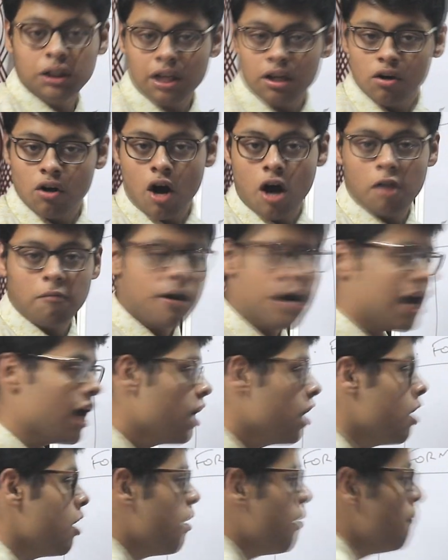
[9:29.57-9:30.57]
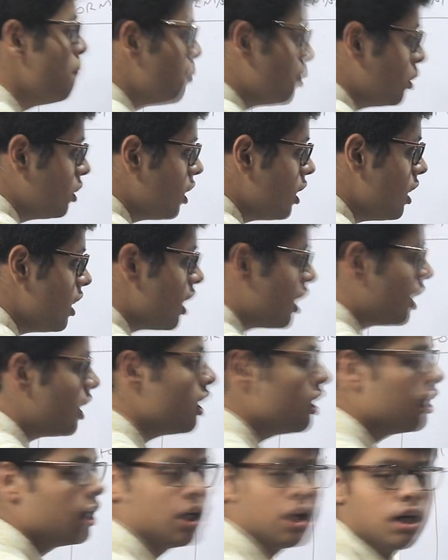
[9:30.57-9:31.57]
put a comma, put
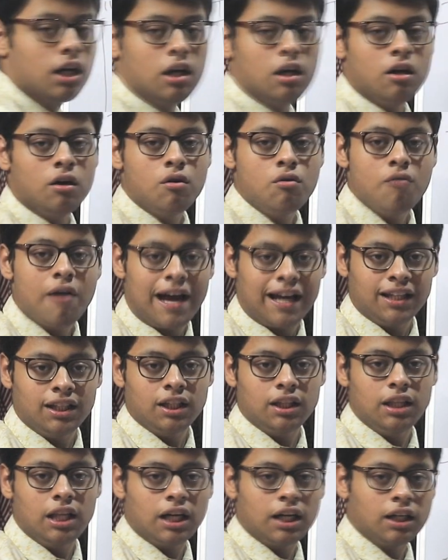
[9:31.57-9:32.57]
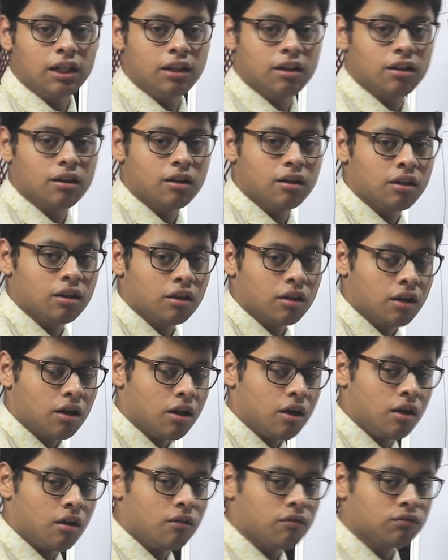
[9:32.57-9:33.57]
le, write the
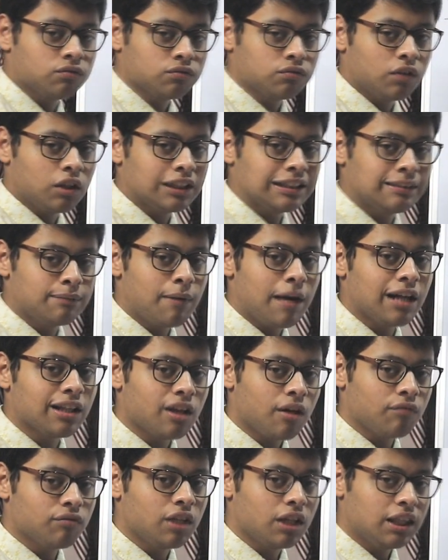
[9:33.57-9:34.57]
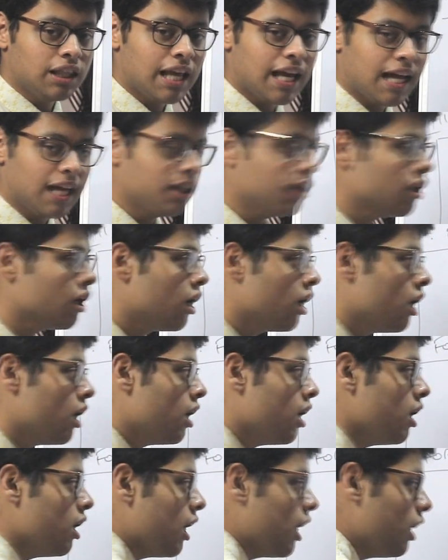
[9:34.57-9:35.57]
first part of the date
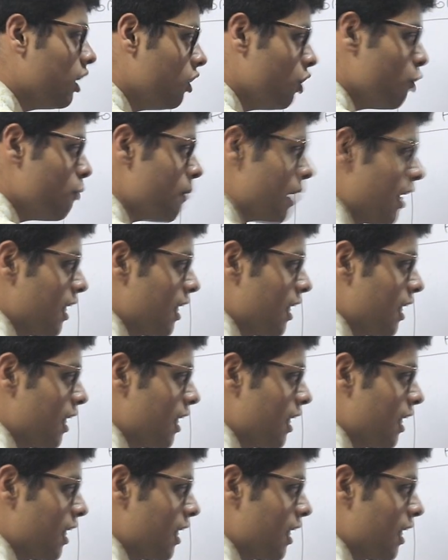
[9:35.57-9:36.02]
in